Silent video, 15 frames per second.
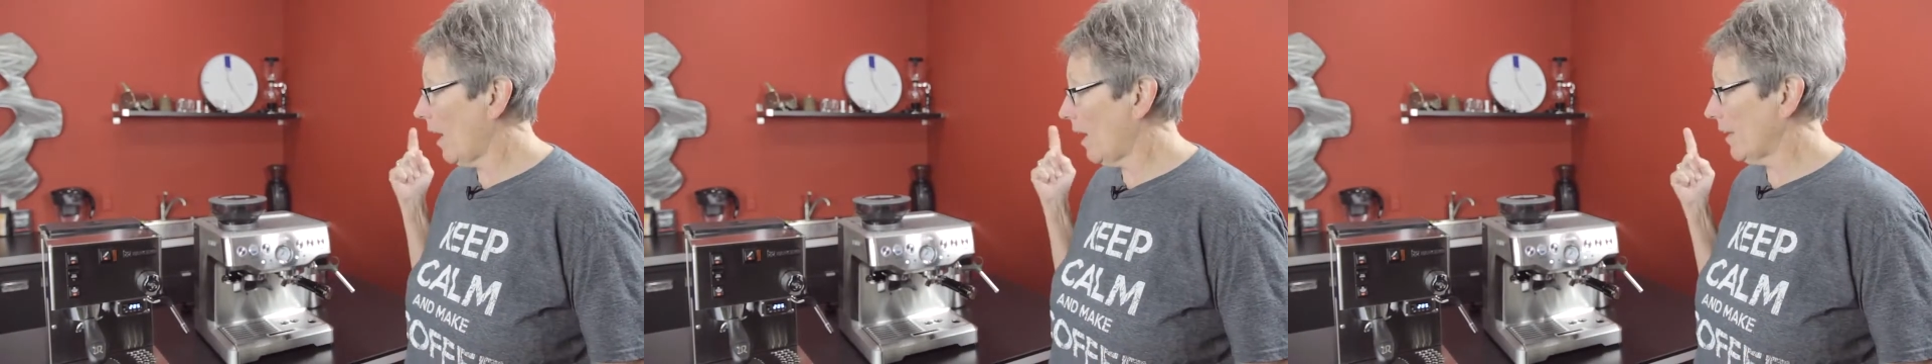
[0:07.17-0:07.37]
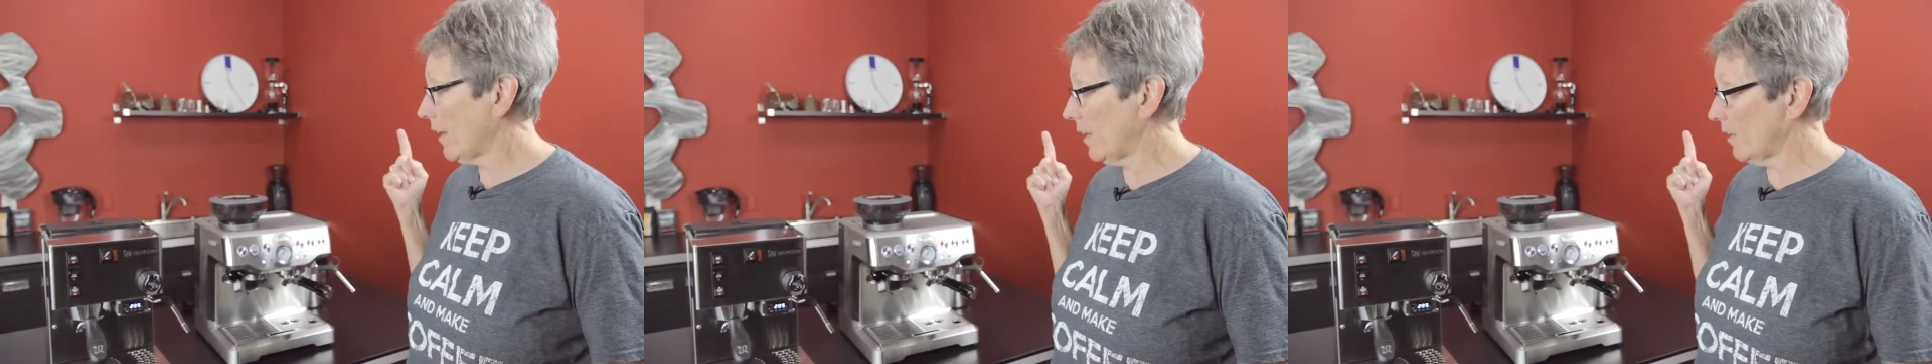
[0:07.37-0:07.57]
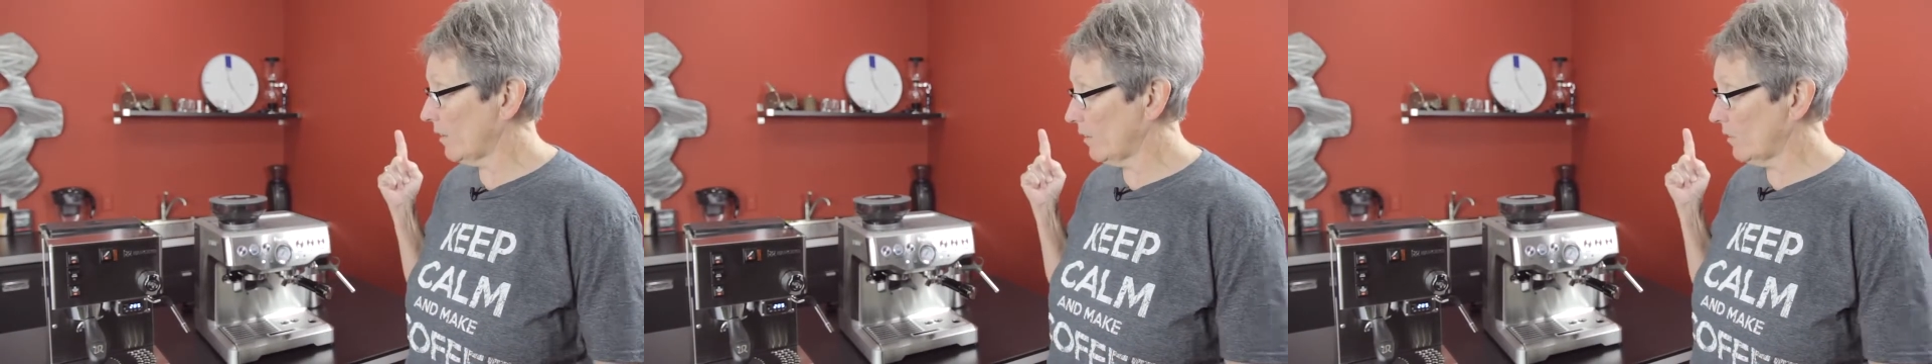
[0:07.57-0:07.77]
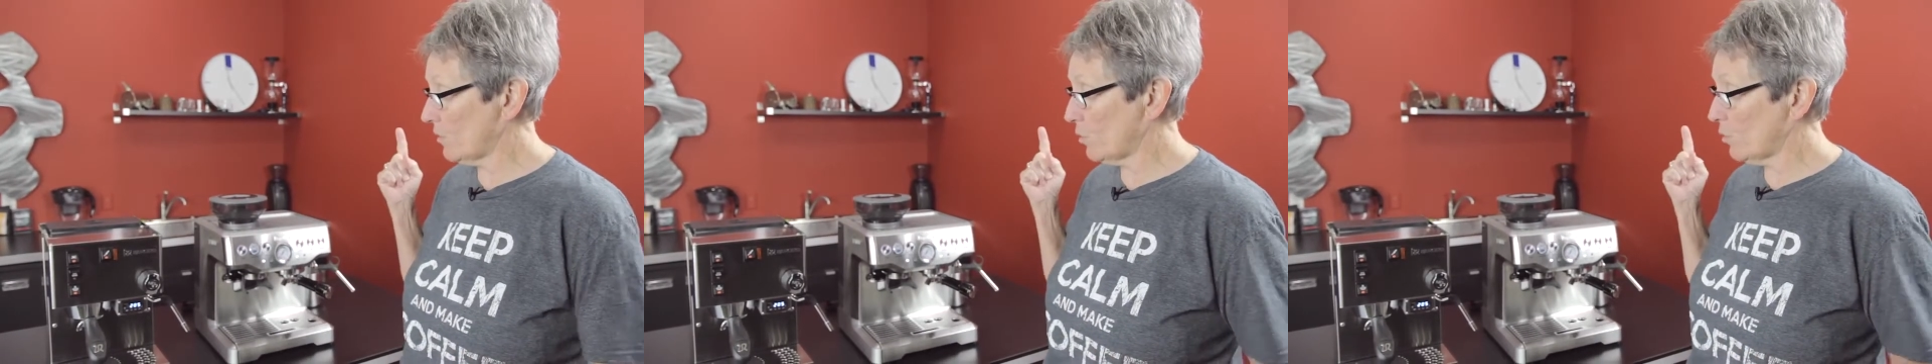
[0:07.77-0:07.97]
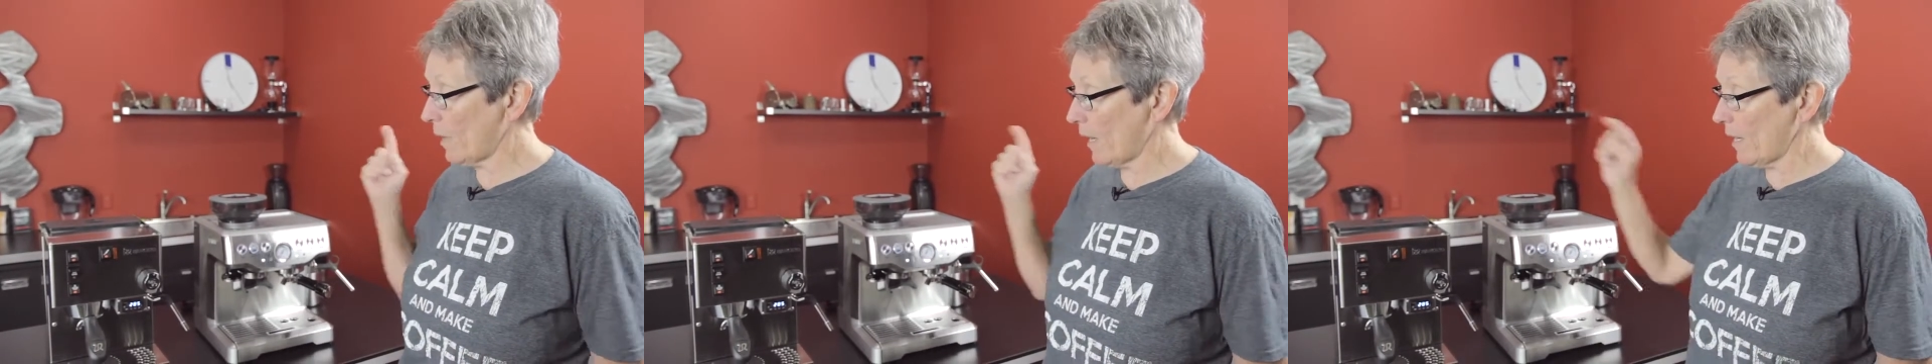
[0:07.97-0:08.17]
Here
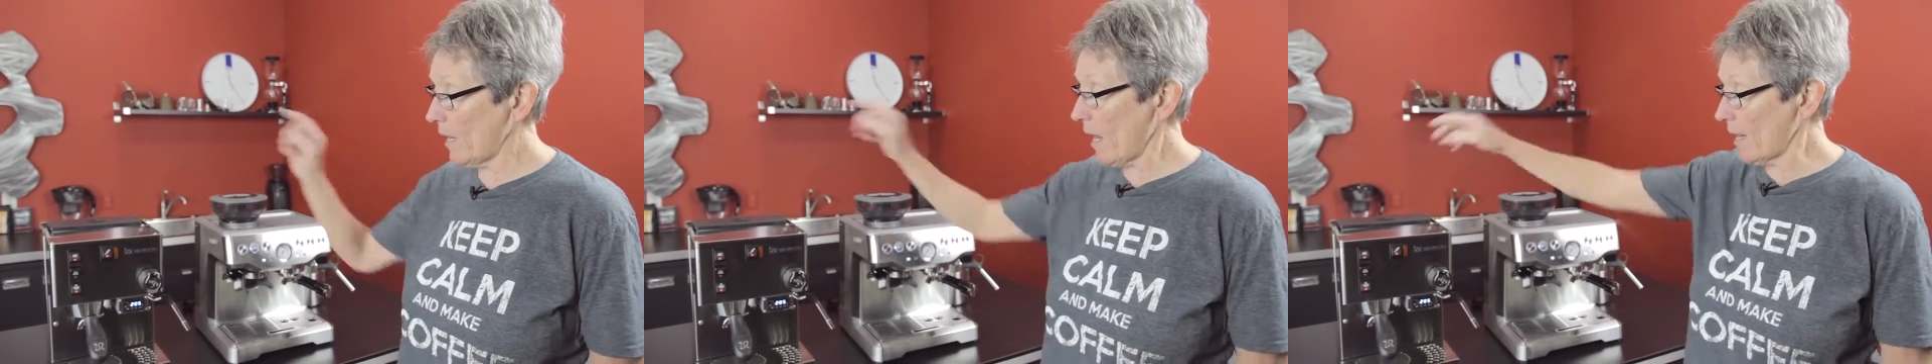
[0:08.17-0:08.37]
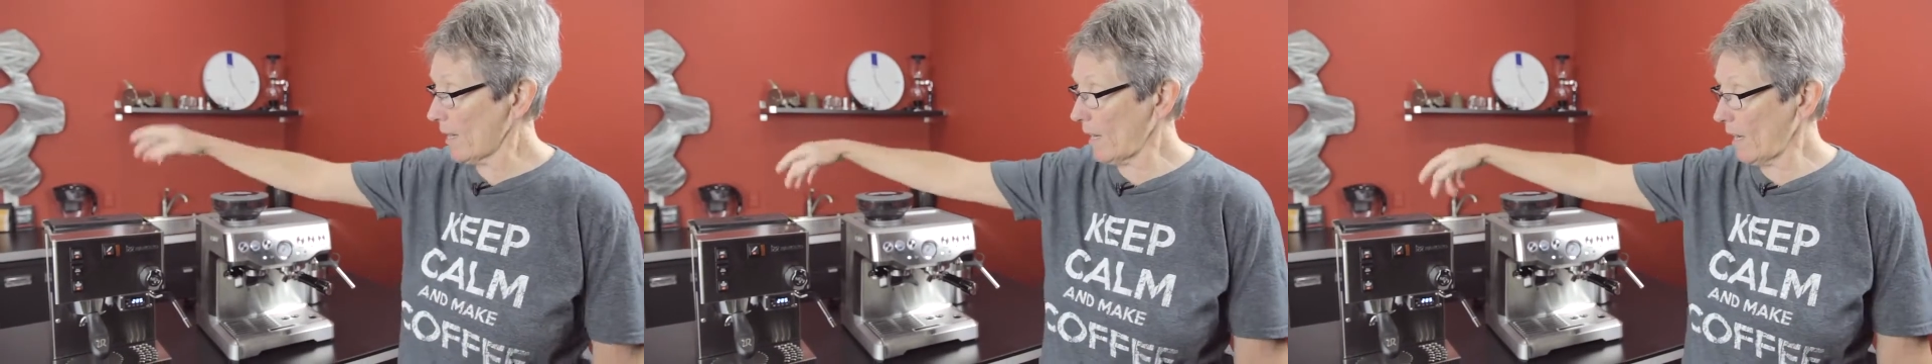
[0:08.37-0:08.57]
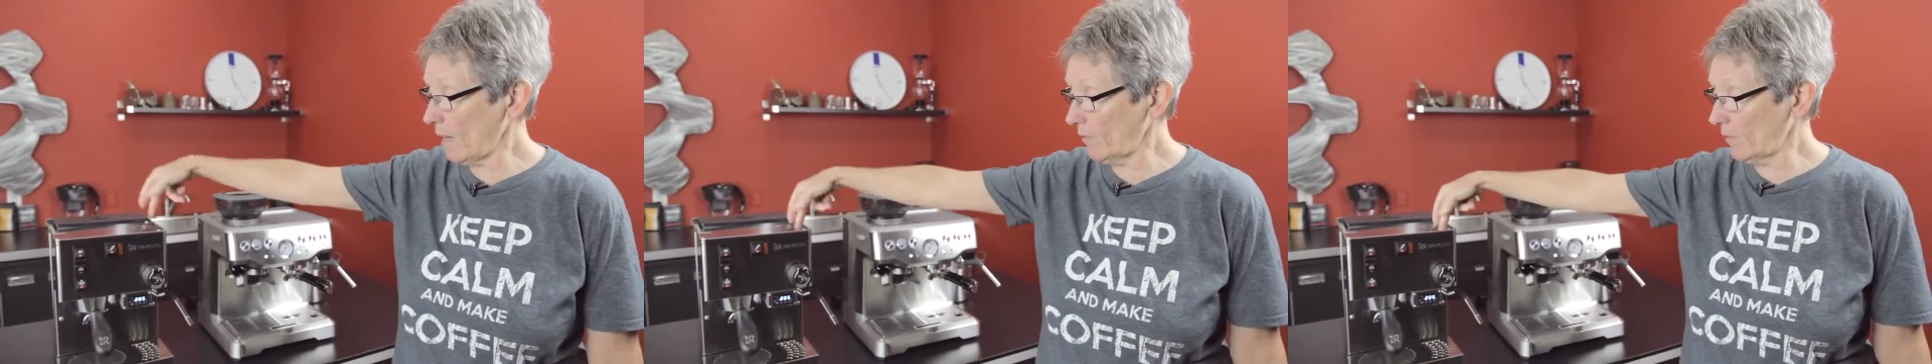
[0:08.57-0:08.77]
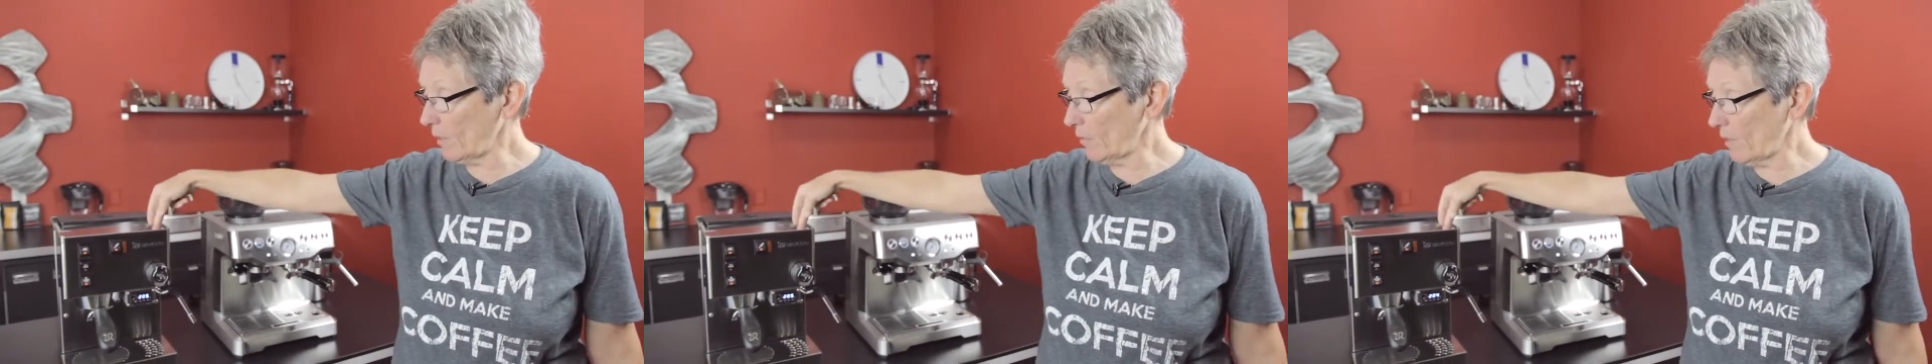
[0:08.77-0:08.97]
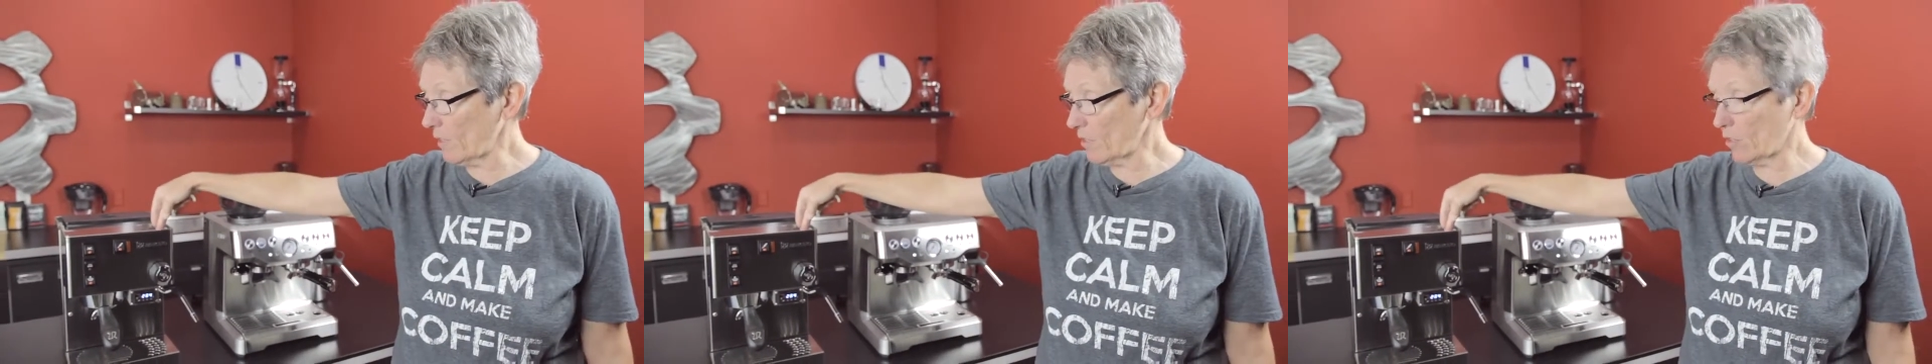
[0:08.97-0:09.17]
today I have
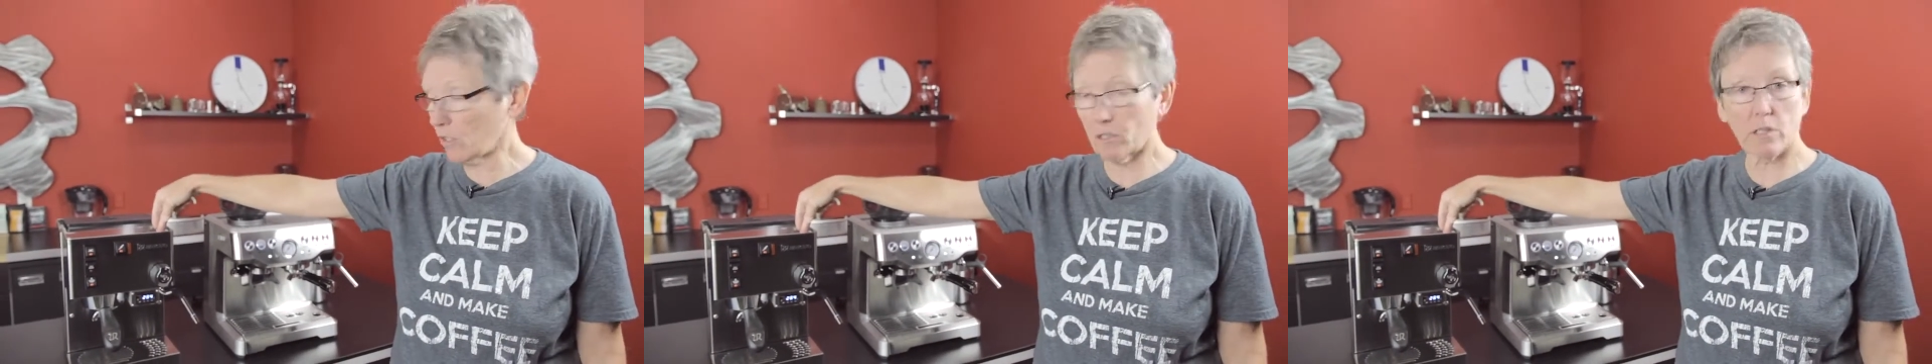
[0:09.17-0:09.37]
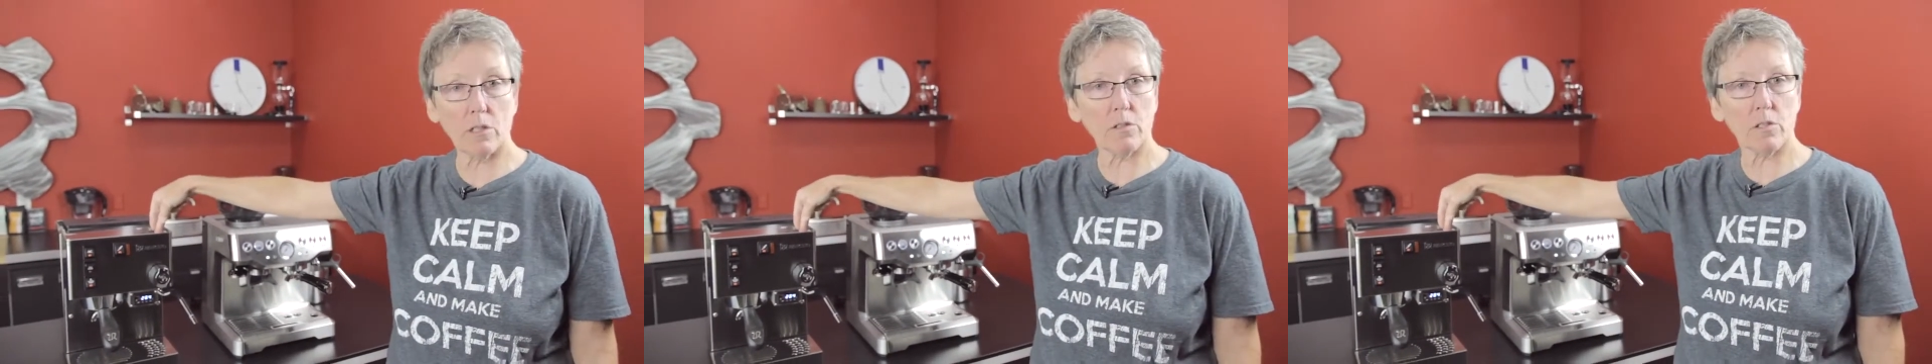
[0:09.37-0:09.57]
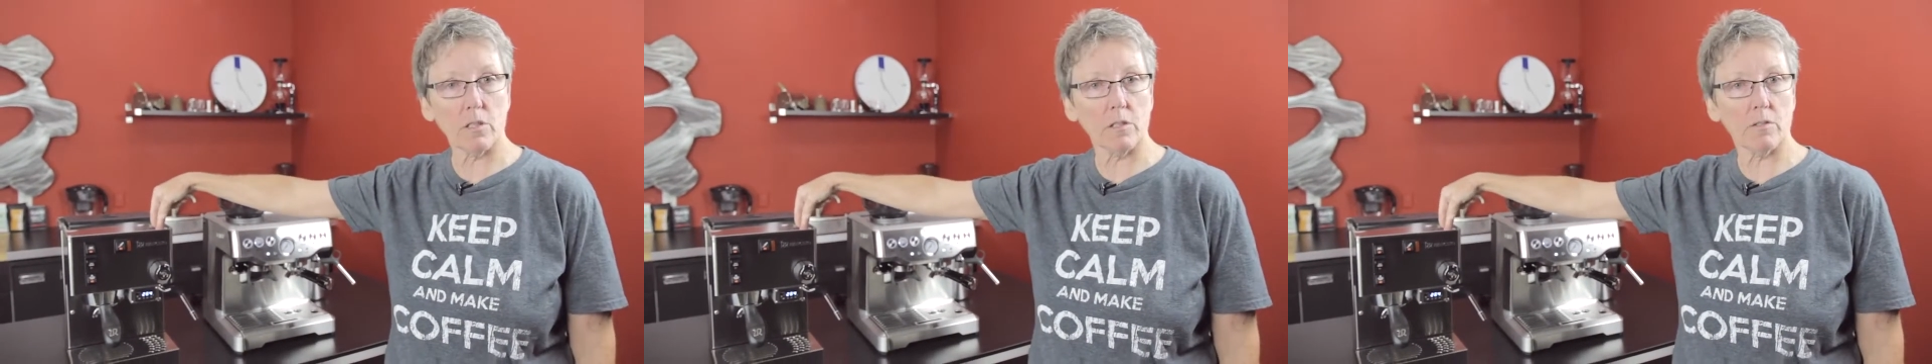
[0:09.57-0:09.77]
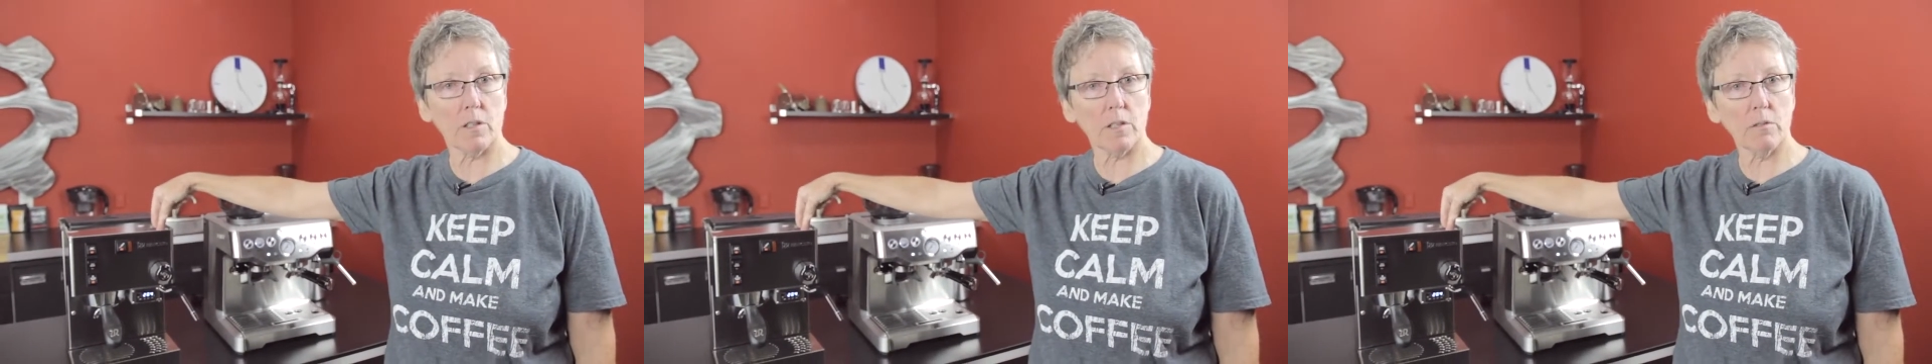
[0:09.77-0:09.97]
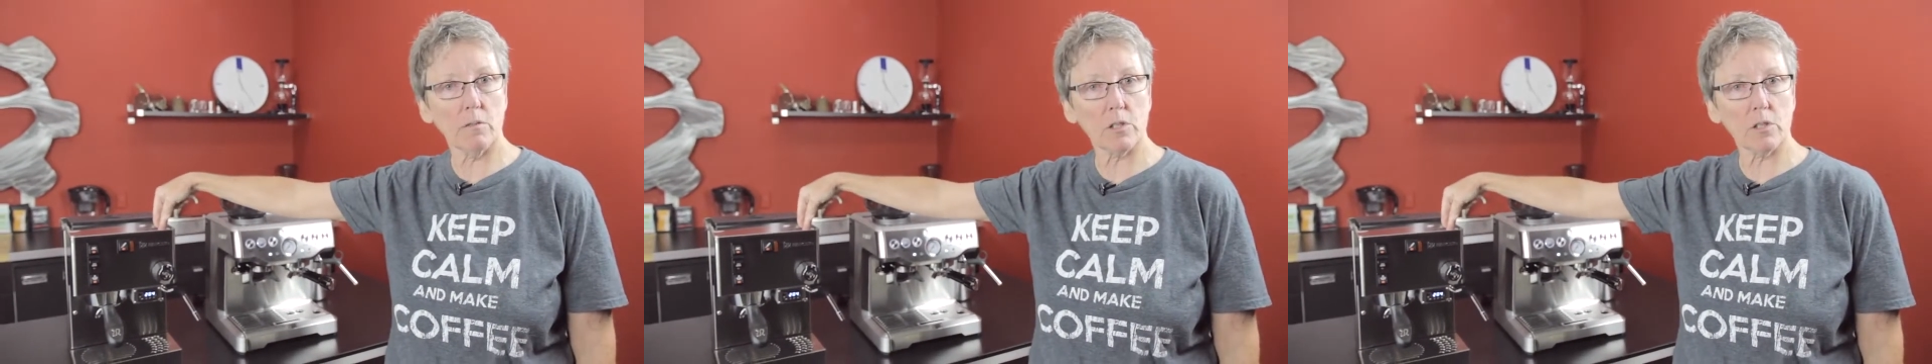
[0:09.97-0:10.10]
the Rancilio Silvia,